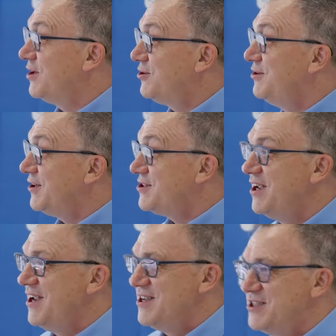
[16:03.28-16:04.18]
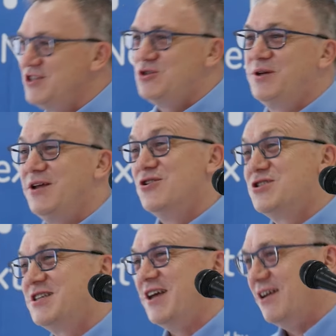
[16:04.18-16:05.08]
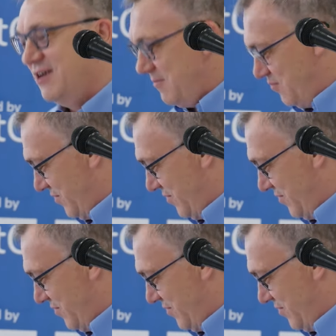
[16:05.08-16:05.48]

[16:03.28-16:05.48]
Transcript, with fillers: That's, that's things you cannot say. Yeah.